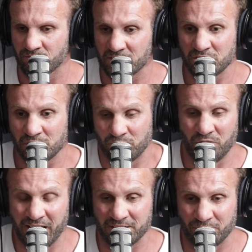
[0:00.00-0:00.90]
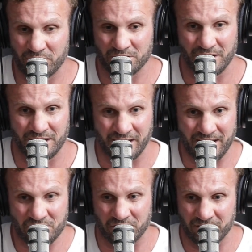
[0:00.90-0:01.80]
It's just fact. If there's a
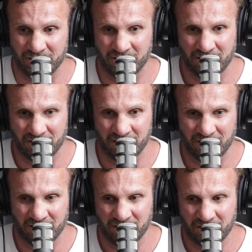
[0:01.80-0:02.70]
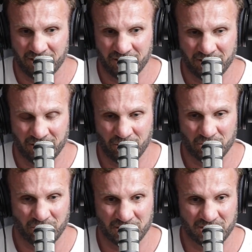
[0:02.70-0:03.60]
legend
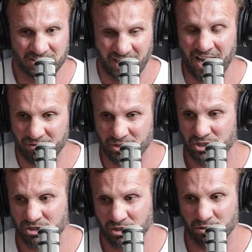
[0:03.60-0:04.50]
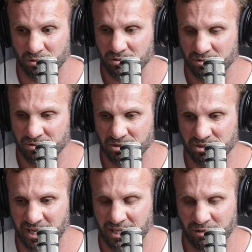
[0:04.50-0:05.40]
who's like a savage still
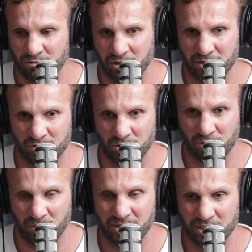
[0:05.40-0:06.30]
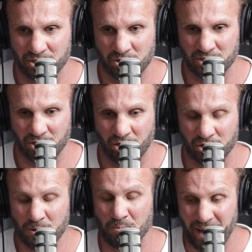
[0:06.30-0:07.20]
standing in front of you on Monday, Tuesday
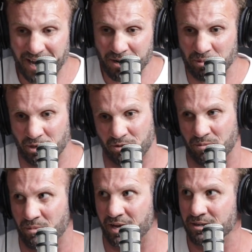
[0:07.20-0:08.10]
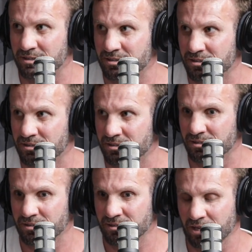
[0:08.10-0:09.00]
night, you better be on the mat. Yeah.
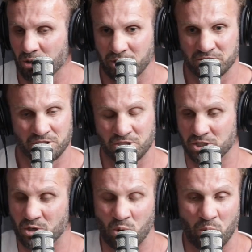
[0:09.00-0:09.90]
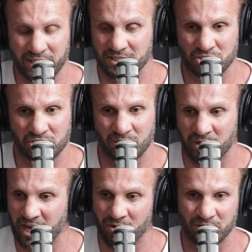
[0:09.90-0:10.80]
Otherwise, just quit this
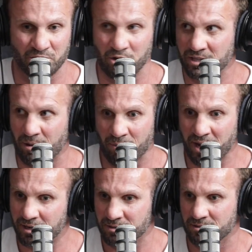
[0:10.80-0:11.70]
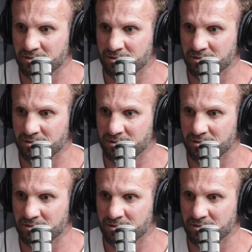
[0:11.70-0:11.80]
gym now and don't come back.